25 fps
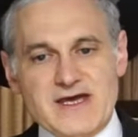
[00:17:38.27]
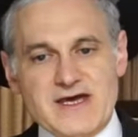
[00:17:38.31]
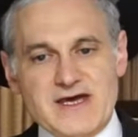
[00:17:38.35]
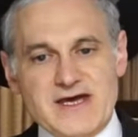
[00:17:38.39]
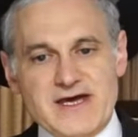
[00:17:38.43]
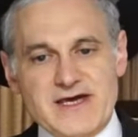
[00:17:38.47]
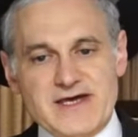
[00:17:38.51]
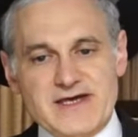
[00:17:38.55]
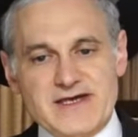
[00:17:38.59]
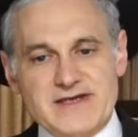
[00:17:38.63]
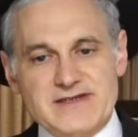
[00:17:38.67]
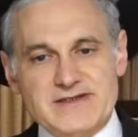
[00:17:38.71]

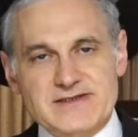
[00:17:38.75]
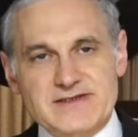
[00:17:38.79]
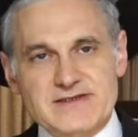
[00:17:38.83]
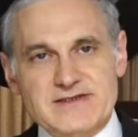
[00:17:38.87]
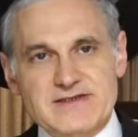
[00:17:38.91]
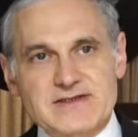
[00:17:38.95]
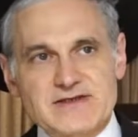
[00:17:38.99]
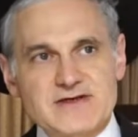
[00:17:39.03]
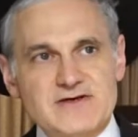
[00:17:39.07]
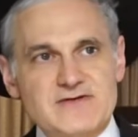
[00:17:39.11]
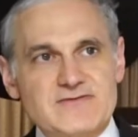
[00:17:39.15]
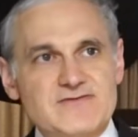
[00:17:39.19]

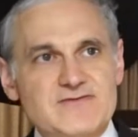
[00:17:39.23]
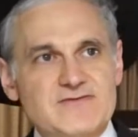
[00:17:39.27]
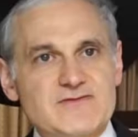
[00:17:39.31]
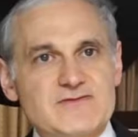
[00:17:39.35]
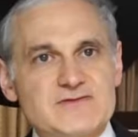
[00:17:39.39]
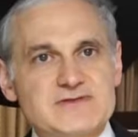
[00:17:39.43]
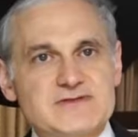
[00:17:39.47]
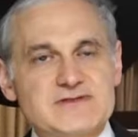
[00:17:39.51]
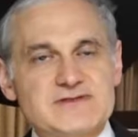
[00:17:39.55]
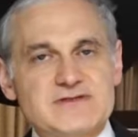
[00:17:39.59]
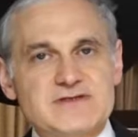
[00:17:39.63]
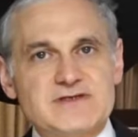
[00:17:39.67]
and
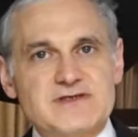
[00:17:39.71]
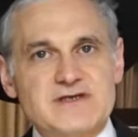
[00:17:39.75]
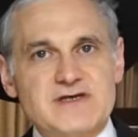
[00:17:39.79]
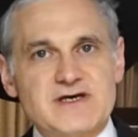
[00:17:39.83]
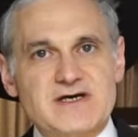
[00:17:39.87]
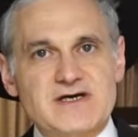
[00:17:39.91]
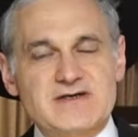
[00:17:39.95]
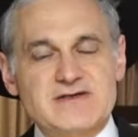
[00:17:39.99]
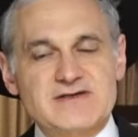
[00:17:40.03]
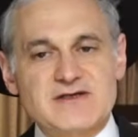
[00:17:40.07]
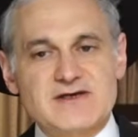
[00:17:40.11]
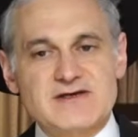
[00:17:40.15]
unfortunately,
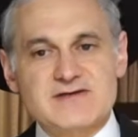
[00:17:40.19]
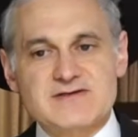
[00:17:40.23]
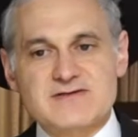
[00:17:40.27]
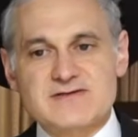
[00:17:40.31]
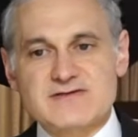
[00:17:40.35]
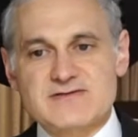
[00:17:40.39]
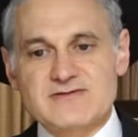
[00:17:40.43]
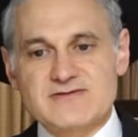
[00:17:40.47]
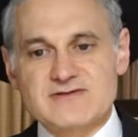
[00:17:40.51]
I